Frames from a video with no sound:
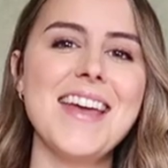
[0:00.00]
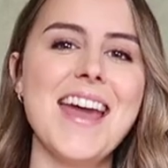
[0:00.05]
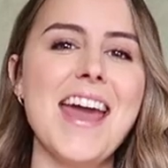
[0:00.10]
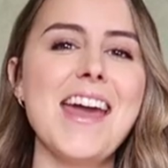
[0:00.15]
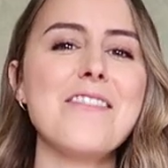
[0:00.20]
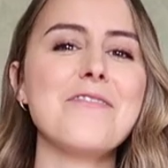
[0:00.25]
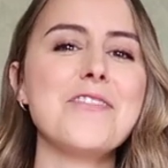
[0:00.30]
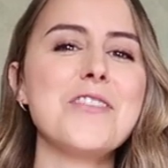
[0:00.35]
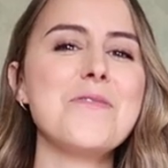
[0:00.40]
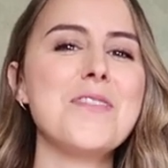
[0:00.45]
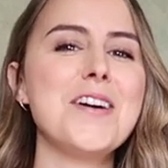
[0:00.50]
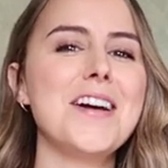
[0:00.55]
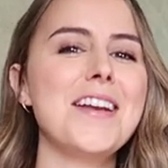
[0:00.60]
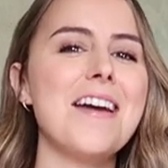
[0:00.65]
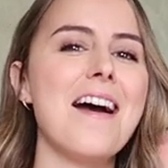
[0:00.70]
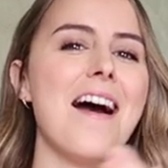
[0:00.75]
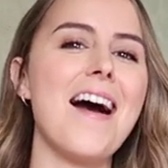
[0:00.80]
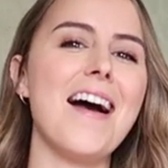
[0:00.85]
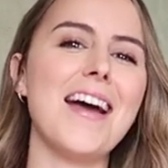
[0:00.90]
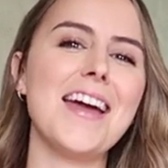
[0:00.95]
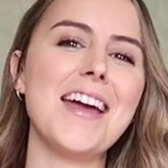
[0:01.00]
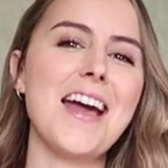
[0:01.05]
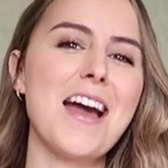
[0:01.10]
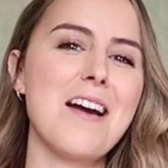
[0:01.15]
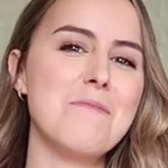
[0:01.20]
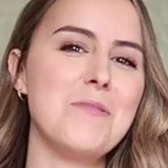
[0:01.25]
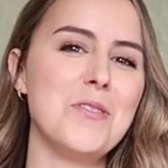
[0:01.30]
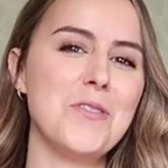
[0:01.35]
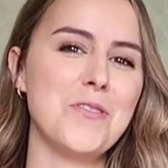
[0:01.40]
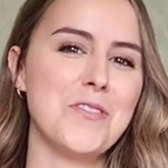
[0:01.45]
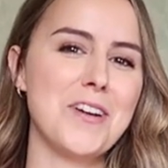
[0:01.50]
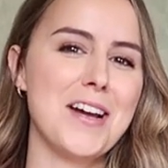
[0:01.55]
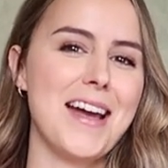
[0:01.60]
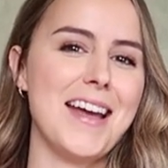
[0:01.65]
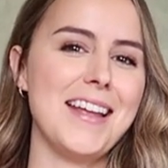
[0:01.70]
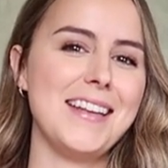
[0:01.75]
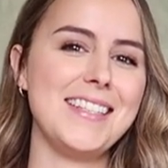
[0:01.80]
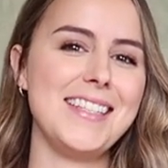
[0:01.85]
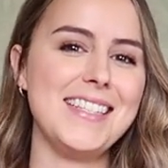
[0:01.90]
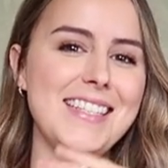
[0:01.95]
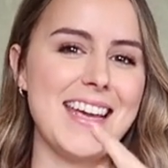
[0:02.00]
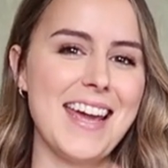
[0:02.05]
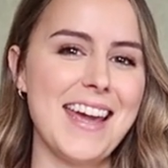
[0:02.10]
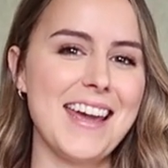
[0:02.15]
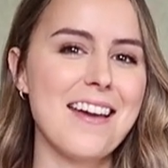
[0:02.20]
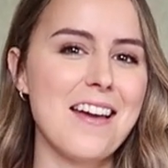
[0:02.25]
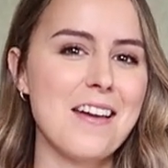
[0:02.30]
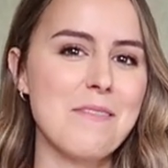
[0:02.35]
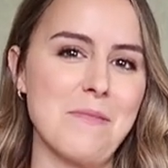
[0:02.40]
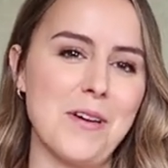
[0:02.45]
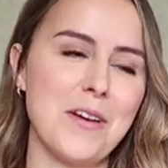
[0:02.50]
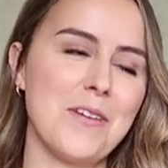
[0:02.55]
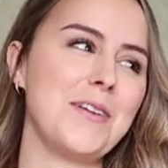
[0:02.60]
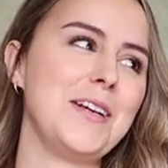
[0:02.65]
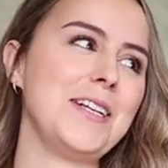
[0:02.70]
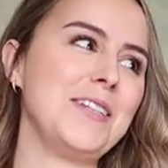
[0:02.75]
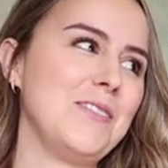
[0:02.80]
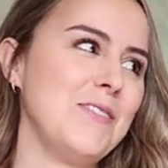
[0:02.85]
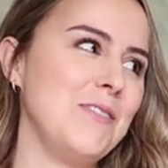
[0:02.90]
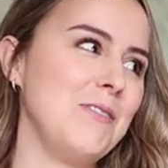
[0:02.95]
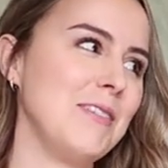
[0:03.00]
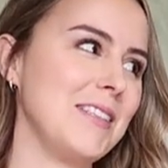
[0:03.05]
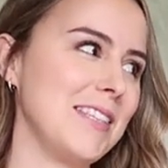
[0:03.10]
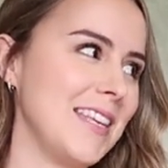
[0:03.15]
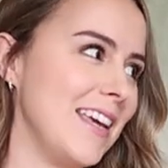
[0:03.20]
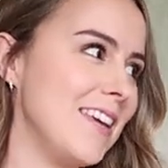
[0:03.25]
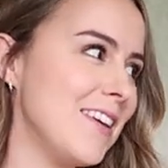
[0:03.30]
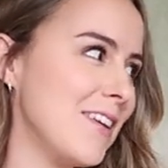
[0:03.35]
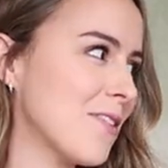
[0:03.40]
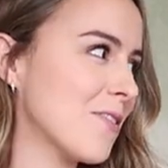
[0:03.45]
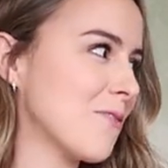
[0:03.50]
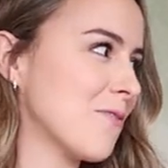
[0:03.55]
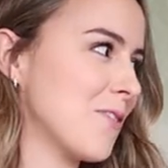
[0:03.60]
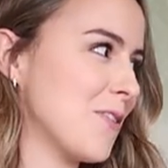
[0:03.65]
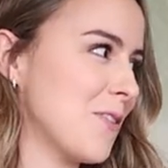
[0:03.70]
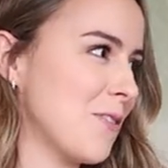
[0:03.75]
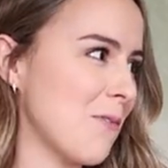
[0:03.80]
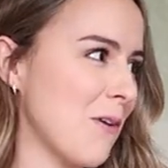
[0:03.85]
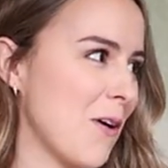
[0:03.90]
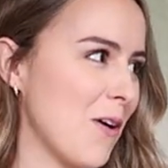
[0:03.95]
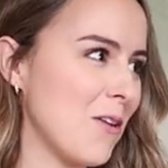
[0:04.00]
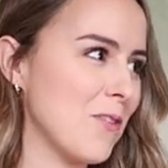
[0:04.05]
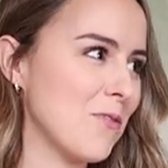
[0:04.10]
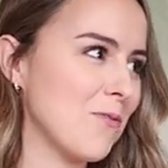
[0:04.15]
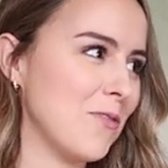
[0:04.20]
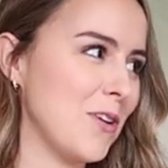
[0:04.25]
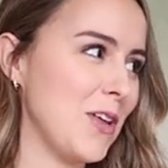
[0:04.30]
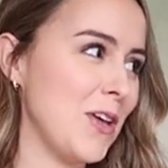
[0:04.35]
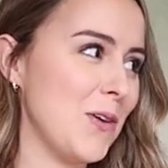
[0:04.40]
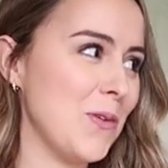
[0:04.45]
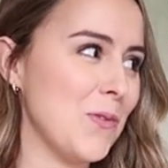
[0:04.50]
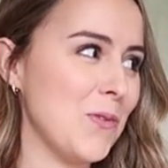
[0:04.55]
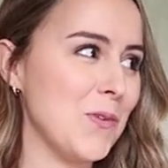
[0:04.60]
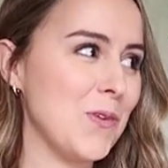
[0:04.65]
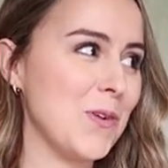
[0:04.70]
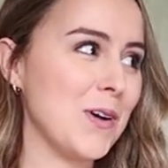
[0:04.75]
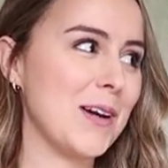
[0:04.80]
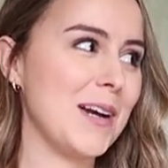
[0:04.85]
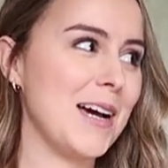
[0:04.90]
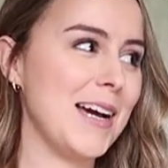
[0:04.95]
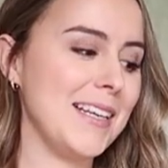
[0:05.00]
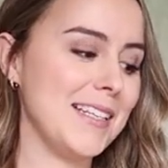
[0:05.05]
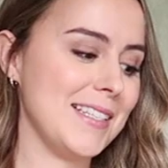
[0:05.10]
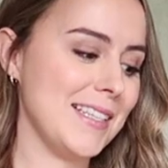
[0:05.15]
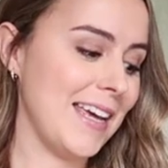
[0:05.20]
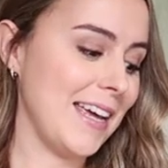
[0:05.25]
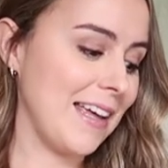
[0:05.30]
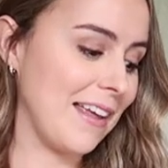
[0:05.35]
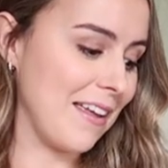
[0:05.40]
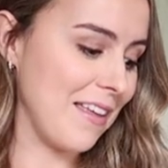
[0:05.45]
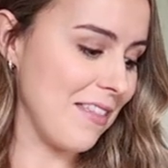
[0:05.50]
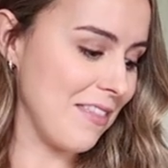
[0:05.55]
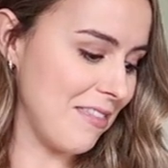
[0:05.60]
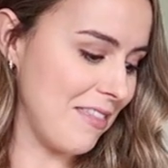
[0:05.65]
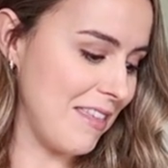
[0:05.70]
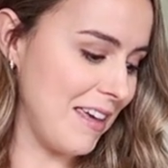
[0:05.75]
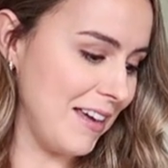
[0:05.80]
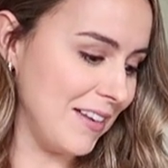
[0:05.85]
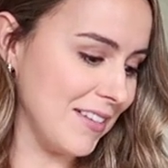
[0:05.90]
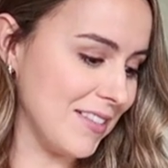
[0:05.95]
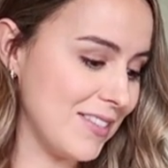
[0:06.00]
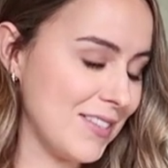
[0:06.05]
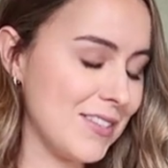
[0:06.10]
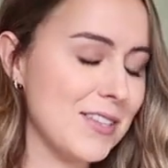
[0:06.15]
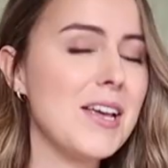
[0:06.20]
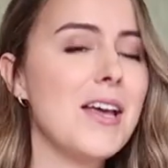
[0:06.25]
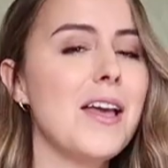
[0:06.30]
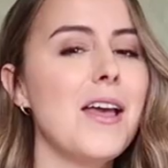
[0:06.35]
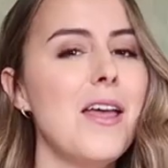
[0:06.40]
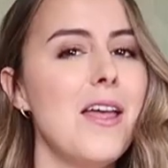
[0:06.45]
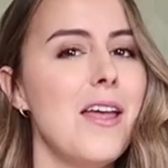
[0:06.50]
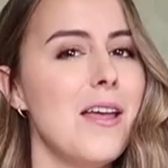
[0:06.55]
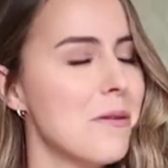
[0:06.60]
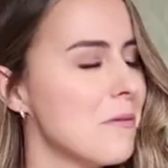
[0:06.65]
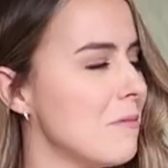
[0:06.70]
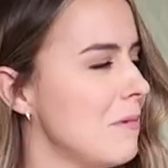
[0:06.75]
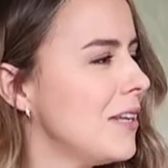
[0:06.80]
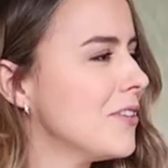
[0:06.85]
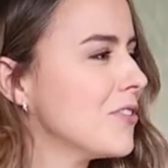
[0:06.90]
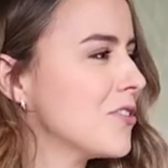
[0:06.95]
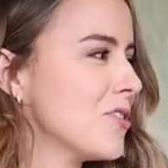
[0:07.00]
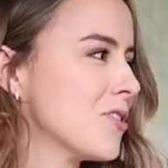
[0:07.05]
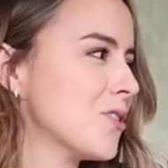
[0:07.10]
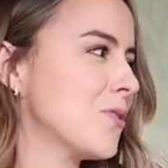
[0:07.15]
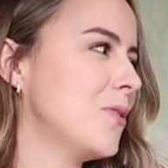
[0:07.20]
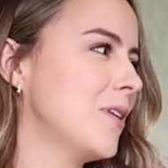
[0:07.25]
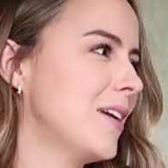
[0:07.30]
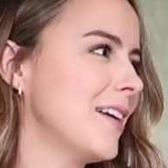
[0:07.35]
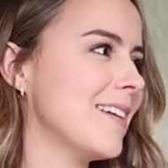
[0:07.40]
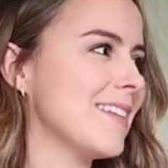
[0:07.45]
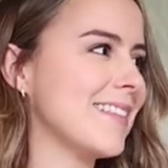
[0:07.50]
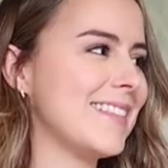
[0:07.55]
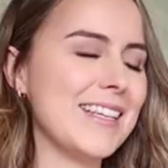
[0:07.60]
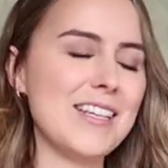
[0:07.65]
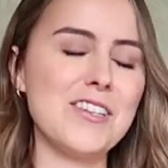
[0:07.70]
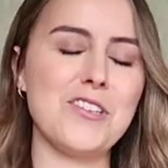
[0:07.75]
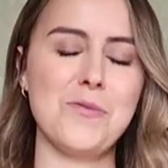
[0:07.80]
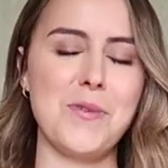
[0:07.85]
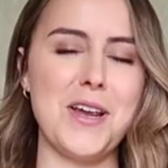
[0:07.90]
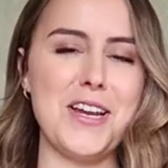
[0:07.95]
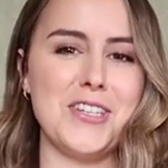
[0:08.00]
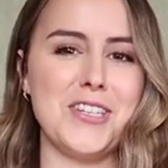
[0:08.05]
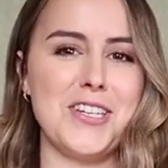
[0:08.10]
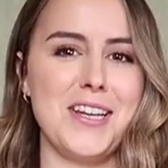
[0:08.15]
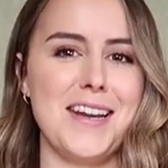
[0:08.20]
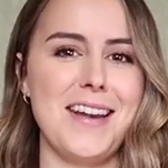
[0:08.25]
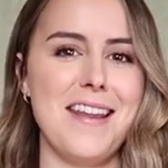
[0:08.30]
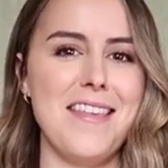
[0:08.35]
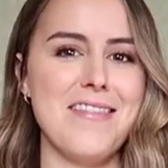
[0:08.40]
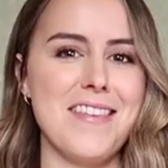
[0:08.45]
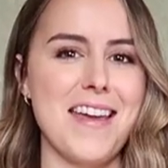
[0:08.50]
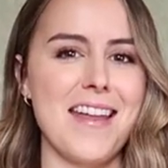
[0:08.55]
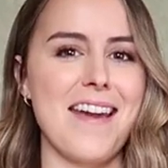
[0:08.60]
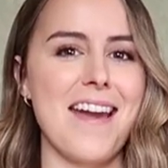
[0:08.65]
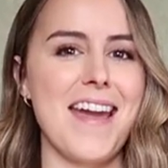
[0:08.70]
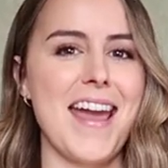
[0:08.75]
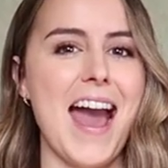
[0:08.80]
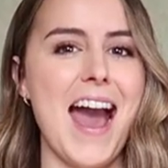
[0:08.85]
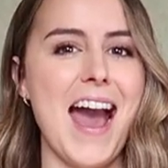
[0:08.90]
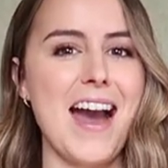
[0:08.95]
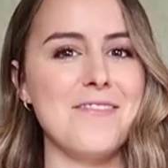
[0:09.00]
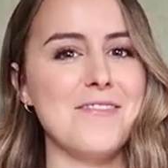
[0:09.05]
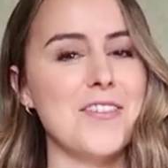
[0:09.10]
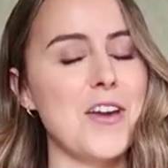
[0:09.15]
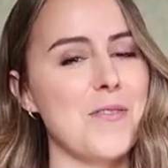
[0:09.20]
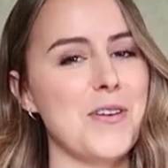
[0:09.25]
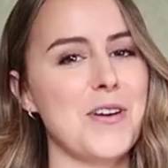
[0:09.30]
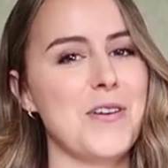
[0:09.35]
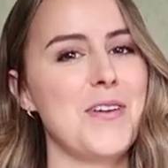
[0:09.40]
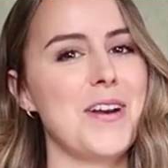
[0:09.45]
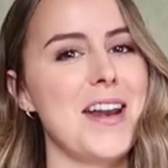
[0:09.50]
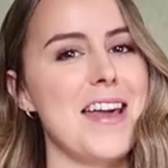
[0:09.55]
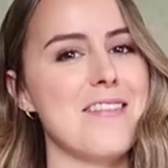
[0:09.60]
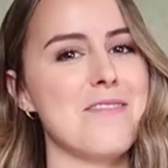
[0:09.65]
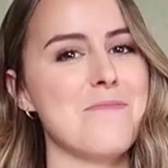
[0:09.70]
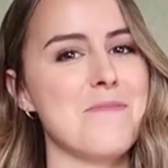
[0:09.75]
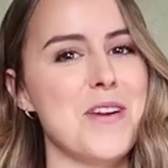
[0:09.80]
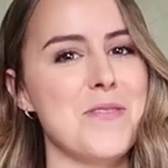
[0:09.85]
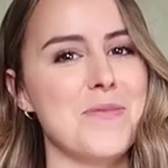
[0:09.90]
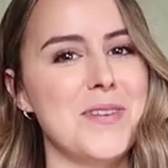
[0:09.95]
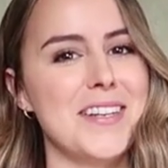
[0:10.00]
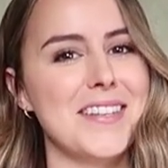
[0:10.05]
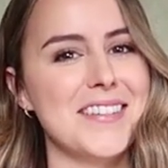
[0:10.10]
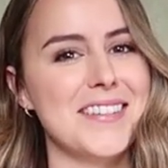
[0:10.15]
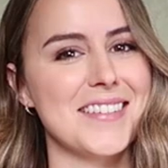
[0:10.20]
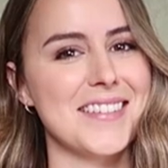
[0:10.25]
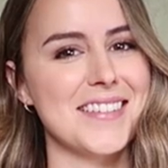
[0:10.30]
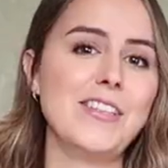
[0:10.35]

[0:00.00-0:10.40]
Hey everyone, I am Laura and today I'm going to take you through hopefully organizing this, let's just call it a situation that I have going on at the moment.